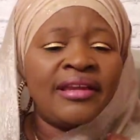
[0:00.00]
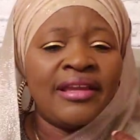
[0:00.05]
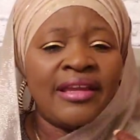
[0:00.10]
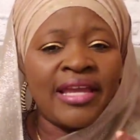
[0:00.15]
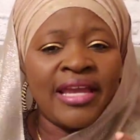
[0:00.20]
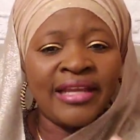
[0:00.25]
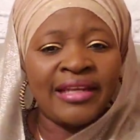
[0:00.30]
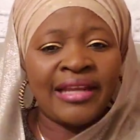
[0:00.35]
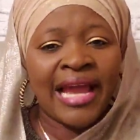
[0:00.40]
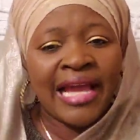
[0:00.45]

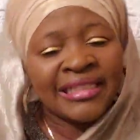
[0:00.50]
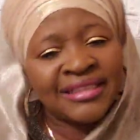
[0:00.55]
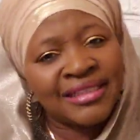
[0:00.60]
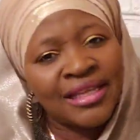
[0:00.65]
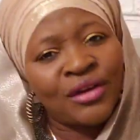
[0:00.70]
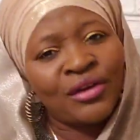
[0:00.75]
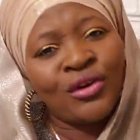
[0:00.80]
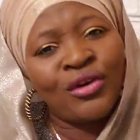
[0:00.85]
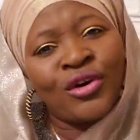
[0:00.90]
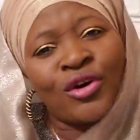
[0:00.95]
And I
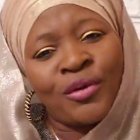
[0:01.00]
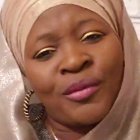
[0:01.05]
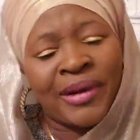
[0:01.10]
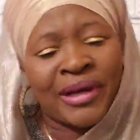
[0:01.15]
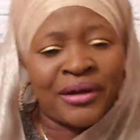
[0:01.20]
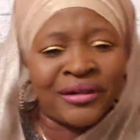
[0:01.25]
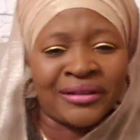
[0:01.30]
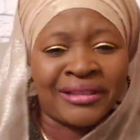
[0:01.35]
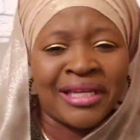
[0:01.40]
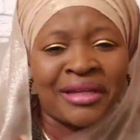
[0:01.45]
said, oh my
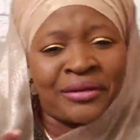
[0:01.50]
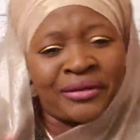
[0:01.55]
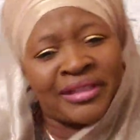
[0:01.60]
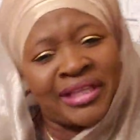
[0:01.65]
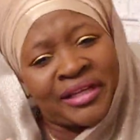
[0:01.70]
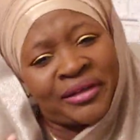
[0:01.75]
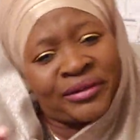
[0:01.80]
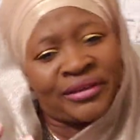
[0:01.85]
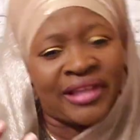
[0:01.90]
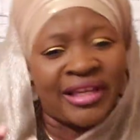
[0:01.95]
God, thank you,
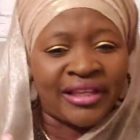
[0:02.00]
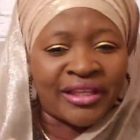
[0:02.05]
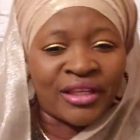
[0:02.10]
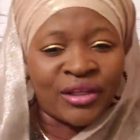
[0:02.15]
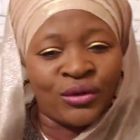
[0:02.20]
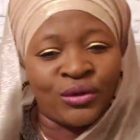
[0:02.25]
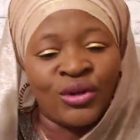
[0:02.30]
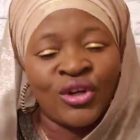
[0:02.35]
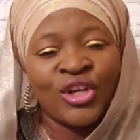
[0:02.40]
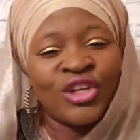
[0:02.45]
thank you, thank
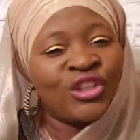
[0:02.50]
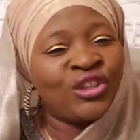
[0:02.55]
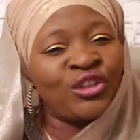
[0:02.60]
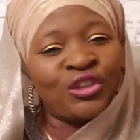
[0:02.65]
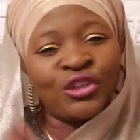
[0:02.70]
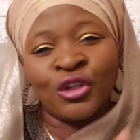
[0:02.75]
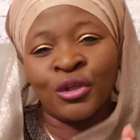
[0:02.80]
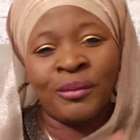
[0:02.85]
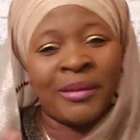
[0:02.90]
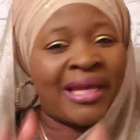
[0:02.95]
you. You
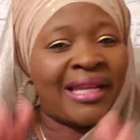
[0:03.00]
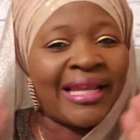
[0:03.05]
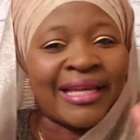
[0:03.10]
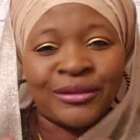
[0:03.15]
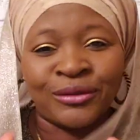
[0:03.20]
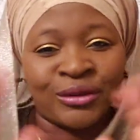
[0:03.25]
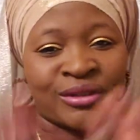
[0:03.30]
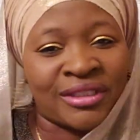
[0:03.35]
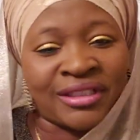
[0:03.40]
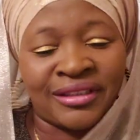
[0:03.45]
know me, I like
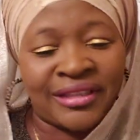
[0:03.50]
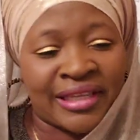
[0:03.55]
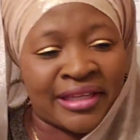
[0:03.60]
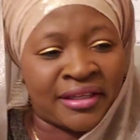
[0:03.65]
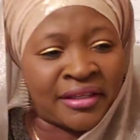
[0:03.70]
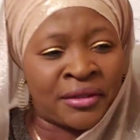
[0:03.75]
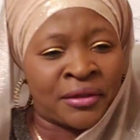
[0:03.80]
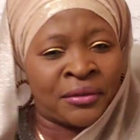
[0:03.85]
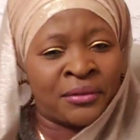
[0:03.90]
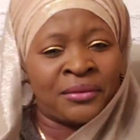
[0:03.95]
to say
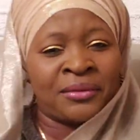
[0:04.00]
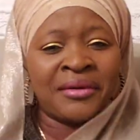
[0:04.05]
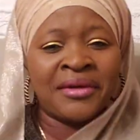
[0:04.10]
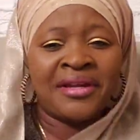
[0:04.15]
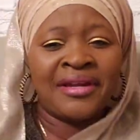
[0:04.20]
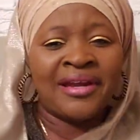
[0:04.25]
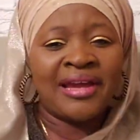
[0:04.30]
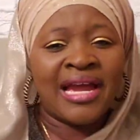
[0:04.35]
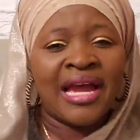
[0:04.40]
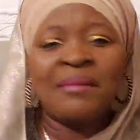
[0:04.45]
thank you.
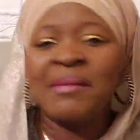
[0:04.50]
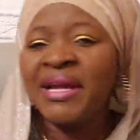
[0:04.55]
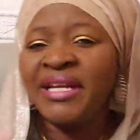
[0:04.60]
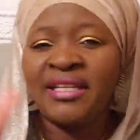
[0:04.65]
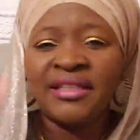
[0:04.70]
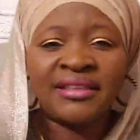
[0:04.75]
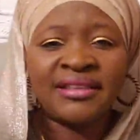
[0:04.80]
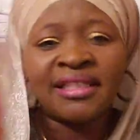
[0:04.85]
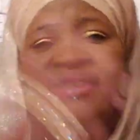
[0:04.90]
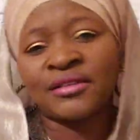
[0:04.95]
I'm
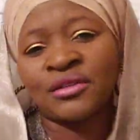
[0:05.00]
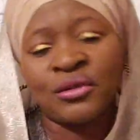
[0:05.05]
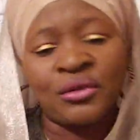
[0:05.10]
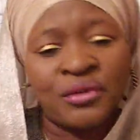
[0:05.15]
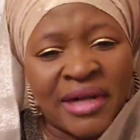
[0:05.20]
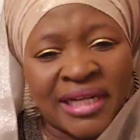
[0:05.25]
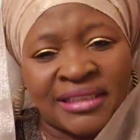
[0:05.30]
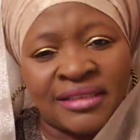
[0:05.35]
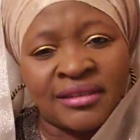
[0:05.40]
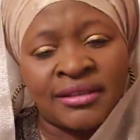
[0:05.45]
addicted to
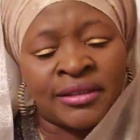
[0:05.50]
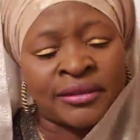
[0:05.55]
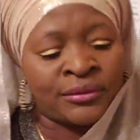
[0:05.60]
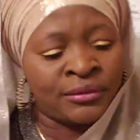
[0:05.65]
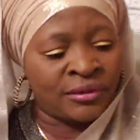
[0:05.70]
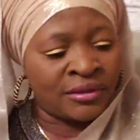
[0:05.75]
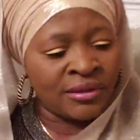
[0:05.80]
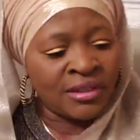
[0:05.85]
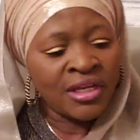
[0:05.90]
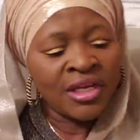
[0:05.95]

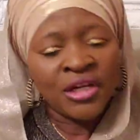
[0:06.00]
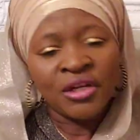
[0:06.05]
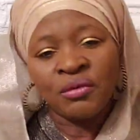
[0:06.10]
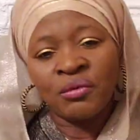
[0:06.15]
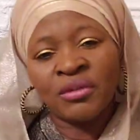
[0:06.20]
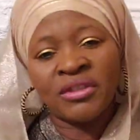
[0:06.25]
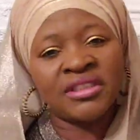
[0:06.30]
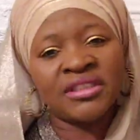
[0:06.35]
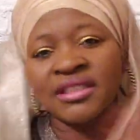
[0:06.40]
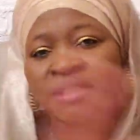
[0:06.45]
gratitude,
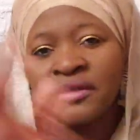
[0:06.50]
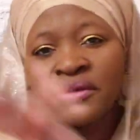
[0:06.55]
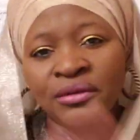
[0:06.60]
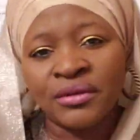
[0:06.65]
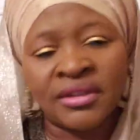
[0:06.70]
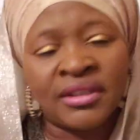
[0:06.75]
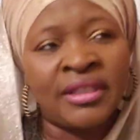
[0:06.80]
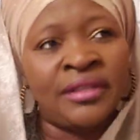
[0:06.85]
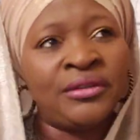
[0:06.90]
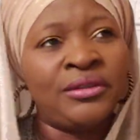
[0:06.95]
which is a
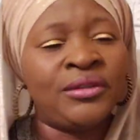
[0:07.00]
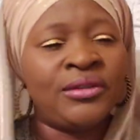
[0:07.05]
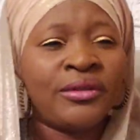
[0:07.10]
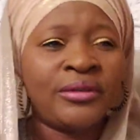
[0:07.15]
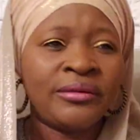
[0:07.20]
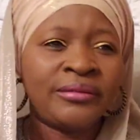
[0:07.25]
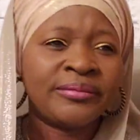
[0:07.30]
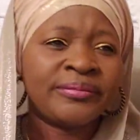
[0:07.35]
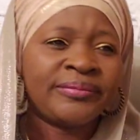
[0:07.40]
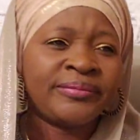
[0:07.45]
good thing, you know.